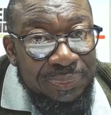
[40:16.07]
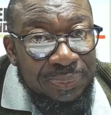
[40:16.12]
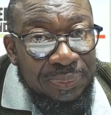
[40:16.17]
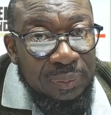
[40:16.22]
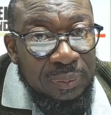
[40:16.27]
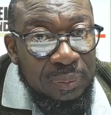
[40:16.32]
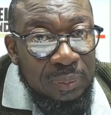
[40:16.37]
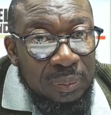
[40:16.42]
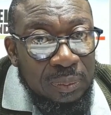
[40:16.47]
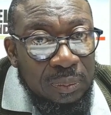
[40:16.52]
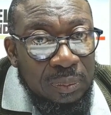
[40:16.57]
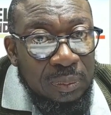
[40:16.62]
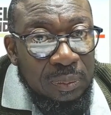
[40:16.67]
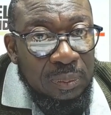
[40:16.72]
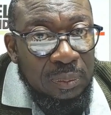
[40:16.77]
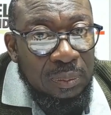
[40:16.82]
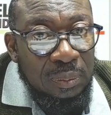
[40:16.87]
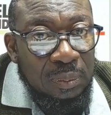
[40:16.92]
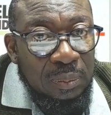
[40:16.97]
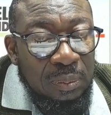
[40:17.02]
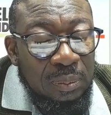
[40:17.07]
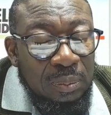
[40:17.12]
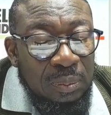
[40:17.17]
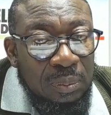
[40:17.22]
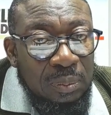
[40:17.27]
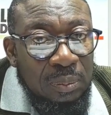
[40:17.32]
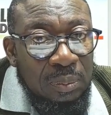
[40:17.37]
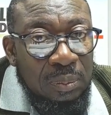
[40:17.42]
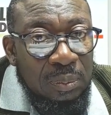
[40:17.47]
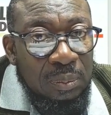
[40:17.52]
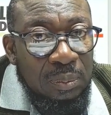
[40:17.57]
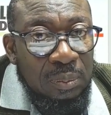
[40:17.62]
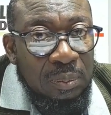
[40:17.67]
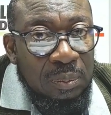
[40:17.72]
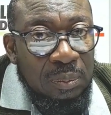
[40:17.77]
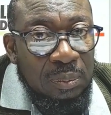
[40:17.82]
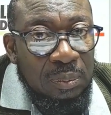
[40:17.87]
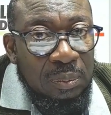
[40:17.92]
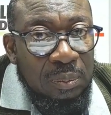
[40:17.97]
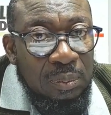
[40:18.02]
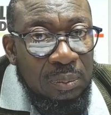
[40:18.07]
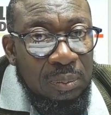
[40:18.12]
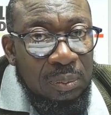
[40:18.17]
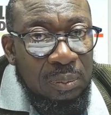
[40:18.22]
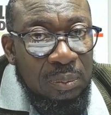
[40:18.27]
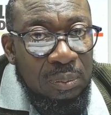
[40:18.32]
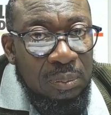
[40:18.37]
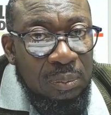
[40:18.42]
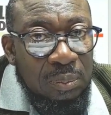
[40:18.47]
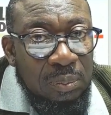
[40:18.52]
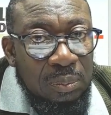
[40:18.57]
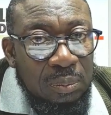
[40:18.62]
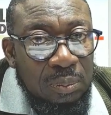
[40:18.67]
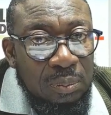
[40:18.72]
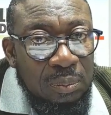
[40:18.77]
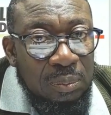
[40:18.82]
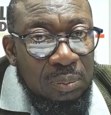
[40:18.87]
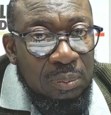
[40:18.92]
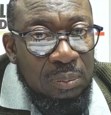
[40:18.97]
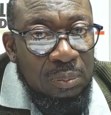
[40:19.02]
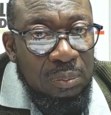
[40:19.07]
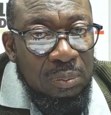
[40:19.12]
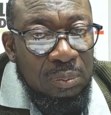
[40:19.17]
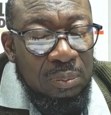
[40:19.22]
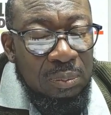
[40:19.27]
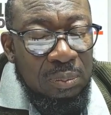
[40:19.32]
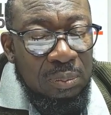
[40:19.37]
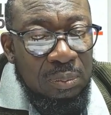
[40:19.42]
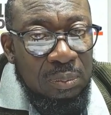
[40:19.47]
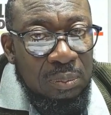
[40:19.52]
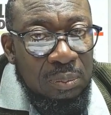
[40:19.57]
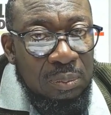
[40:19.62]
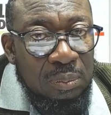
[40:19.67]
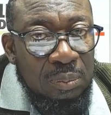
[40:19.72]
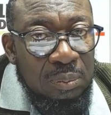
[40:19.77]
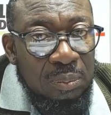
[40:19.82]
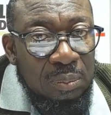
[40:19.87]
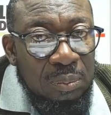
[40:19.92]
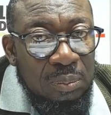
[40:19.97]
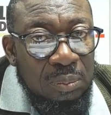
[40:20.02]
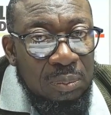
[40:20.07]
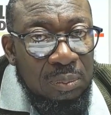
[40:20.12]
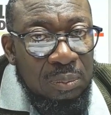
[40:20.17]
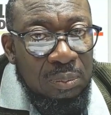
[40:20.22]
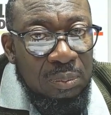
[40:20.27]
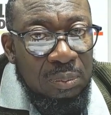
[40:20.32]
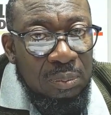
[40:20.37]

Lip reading: Nothing is said.